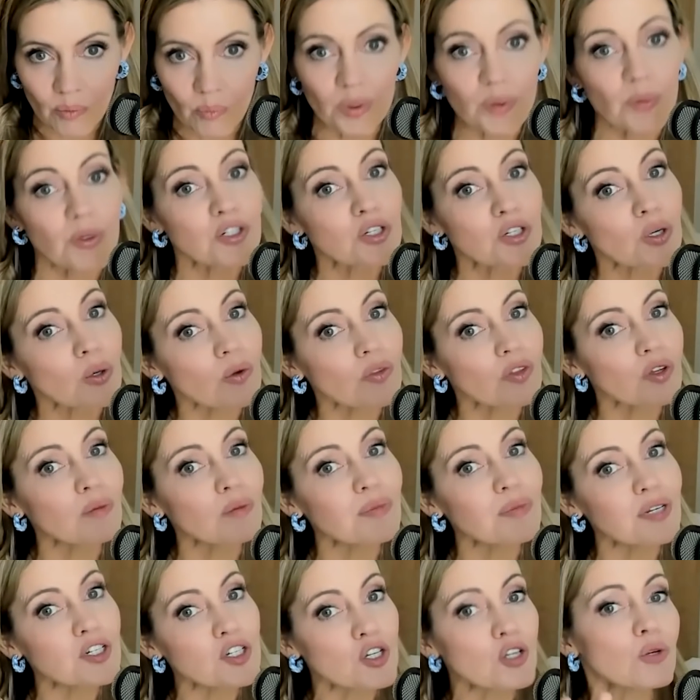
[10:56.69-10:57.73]
we were told there'd
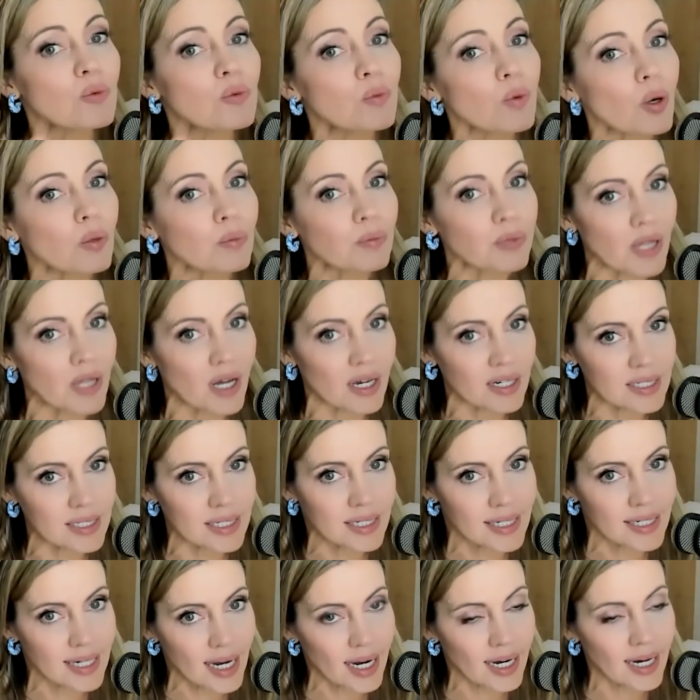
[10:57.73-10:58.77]
be two roadblocks
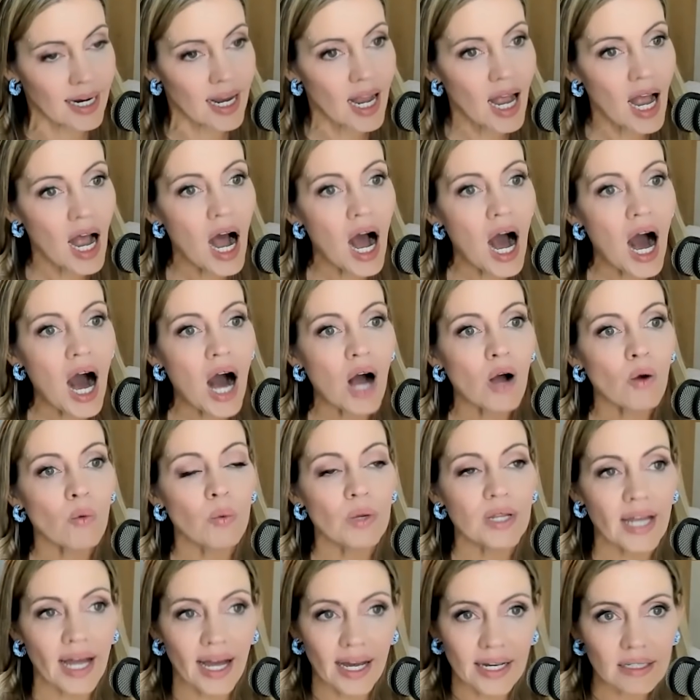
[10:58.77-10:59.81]
today
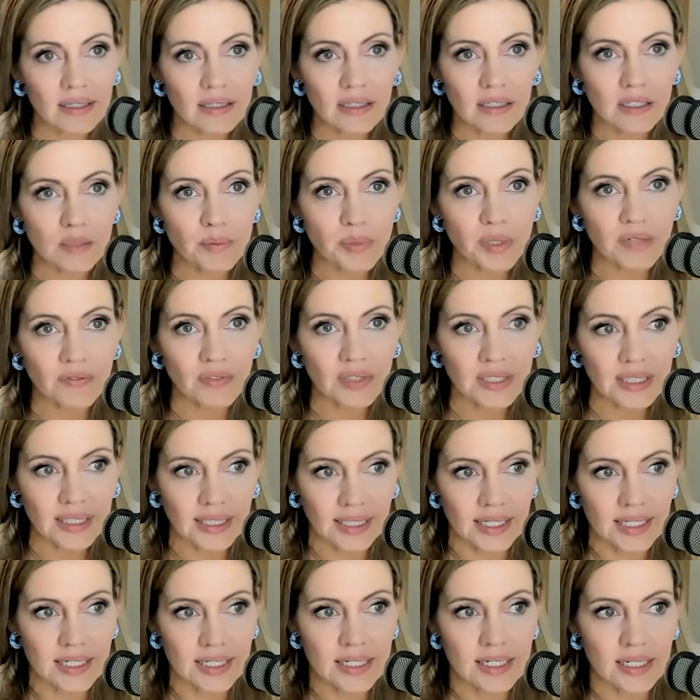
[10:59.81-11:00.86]
we had a little bit of a
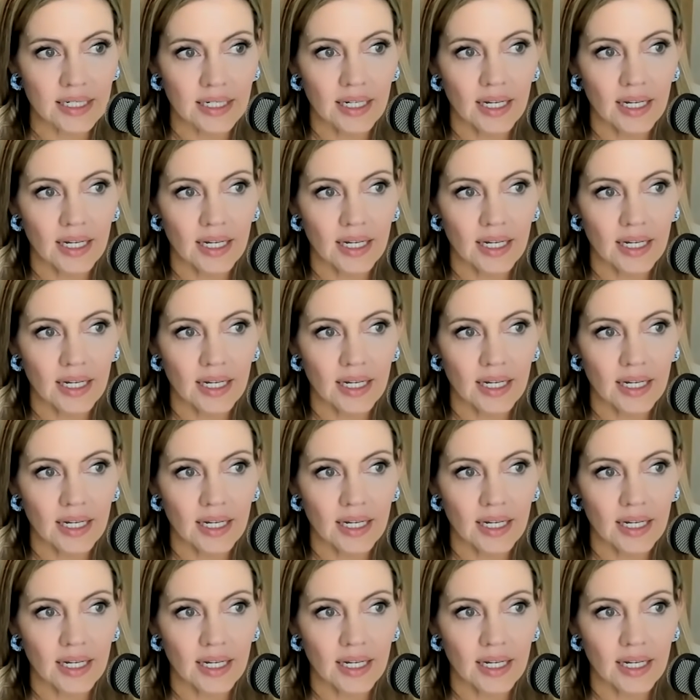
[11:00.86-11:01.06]
lead